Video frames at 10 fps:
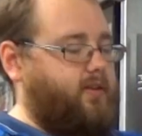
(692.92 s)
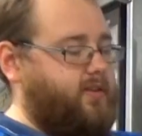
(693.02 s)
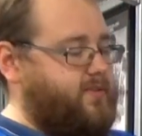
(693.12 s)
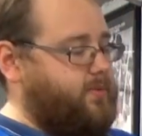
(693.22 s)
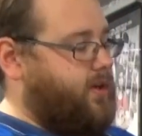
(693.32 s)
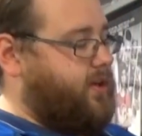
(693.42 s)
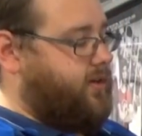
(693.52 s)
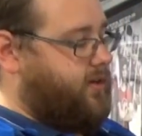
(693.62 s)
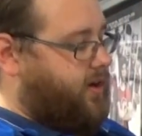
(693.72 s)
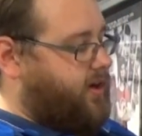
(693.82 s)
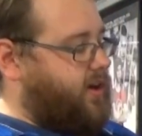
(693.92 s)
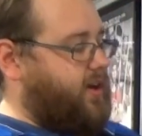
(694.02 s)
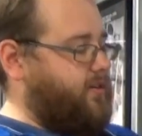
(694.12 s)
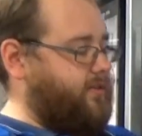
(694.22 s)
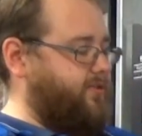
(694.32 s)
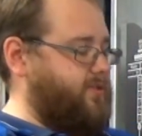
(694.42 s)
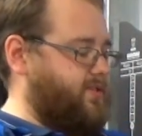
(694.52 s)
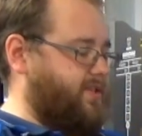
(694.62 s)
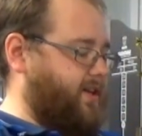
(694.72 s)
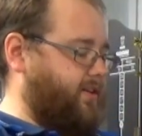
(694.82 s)
This one I
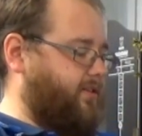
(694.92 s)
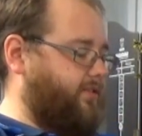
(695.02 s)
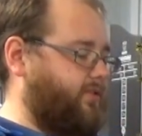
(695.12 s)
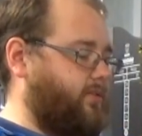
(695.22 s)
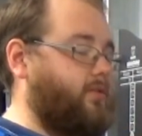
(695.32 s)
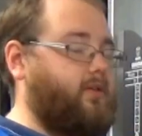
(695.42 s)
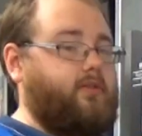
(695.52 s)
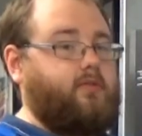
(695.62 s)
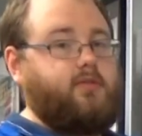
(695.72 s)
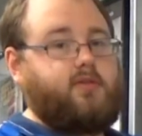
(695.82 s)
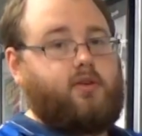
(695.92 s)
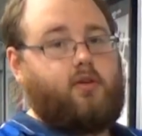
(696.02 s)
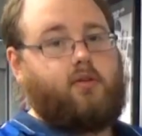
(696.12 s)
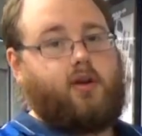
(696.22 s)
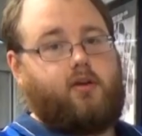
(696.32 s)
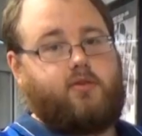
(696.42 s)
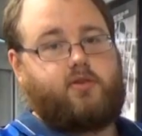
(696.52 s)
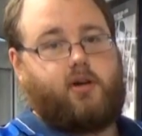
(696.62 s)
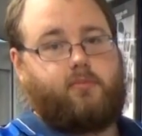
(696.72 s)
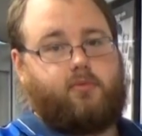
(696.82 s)
refused to take off. I wore it through school. I got in
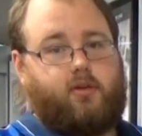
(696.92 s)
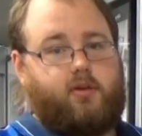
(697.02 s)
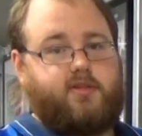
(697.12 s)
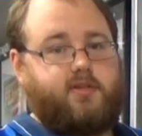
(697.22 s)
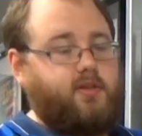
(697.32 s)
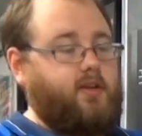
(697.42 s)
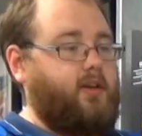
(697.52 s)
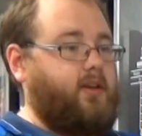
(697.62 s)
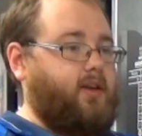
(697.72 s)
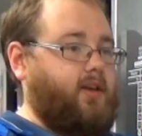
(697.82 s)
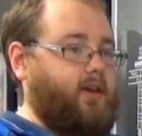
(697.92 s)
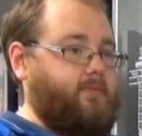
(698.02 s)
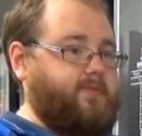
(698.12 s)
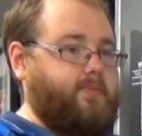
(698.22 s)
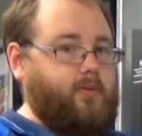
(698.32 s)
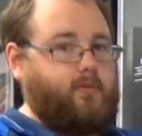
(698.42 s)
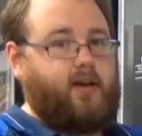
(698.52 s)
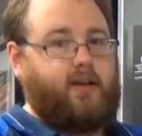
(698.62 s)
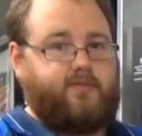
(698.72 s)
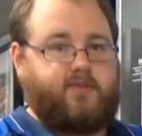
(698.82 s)
trouble lots. It's probably
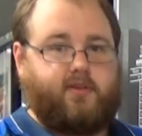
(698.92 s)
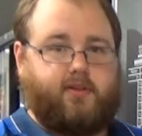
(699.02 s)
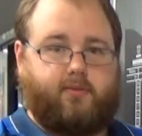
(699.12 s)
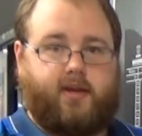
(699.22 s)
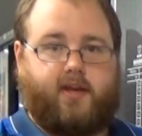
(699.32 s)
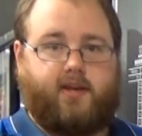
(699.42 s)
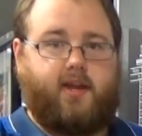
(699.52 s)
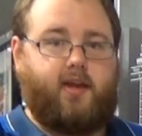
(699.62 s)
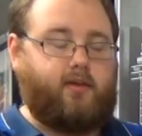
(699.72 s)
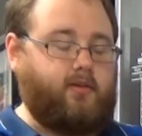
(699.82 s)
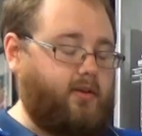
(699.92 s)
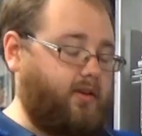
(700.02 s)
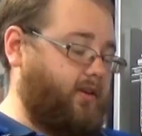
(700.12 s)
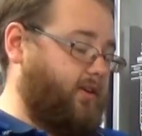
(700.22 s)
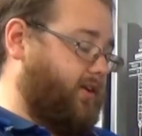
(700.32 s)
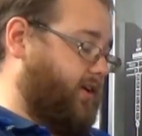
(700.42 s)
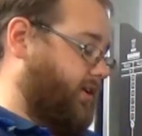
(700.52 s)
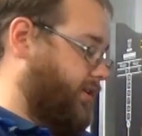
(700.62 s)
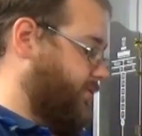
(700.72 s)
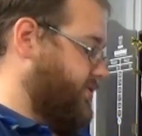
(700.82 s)
why I have so little hair now,
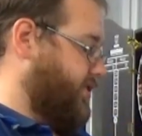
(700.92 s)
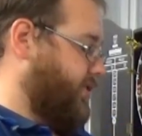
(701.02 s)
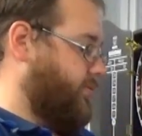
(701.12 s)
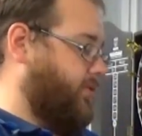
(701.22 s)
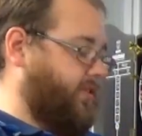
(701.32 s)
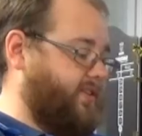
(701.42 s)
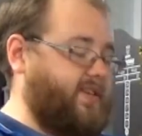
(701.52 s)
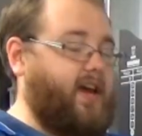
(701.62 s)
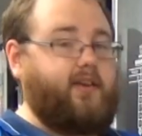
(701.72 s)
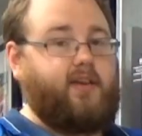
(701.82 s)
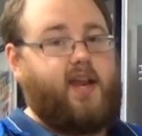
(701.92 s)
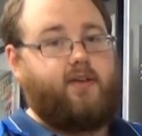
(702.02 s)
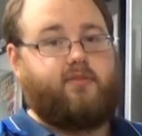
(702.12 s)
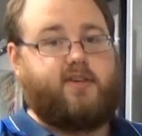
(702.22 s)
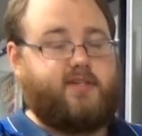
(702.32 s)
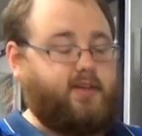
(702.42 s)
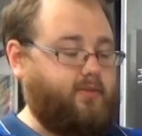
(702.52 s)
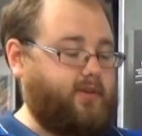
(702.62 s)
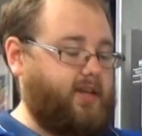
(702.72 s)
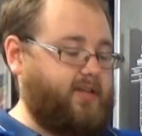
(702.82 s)
because I wore this hat every
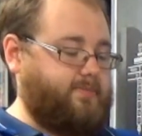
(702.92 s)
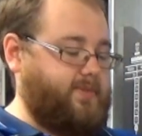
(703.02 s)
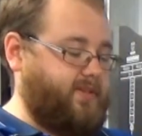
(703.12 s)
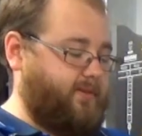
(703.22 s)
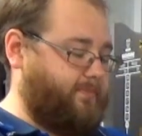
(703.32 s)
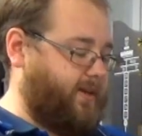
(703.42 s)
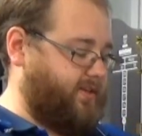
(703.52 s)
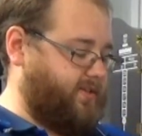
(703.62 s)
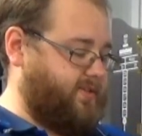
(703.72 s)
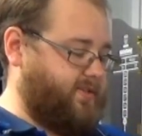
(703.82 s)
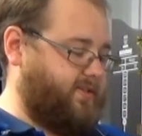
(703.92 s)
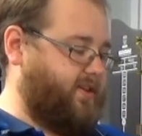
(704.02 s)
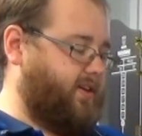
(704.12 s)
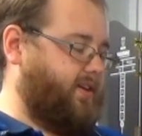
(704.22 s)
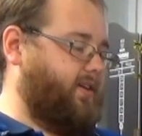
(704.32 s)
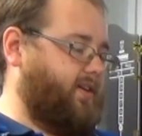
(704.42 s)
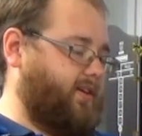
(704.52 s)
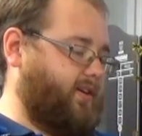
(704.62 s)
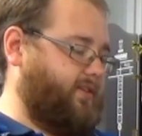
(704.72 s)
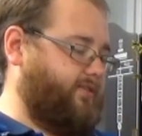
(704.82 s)
single day. It's missing buttons.
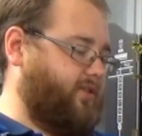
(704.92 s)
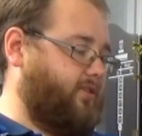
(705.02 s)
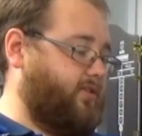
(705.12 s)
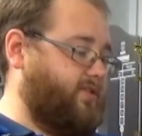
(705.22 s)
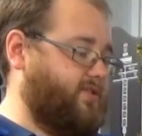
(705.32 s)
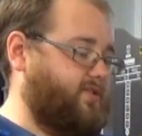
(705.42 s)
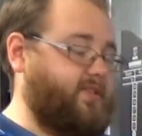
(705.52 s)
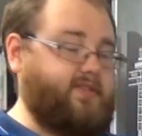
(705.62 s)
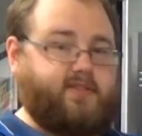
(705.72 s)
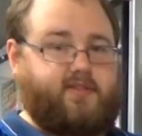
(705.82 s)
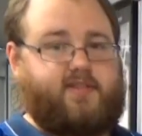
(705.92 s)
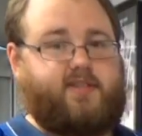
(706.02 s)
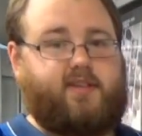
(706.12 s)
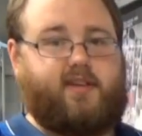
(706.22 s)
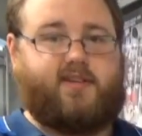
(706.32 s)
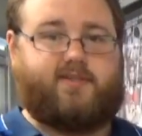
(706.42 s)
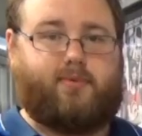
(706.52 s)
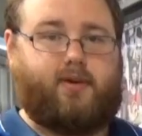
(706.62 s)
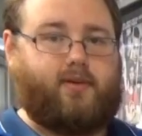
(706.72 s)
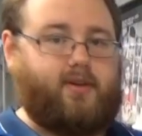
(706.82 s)
The Velcro doesn't stick as
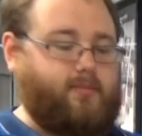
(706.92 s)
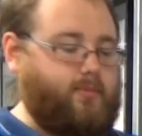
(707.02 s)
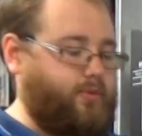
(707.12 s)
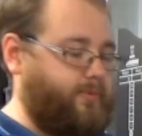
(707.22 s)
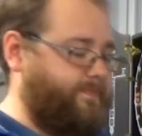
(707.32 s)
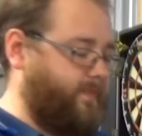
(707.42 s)
well anymore.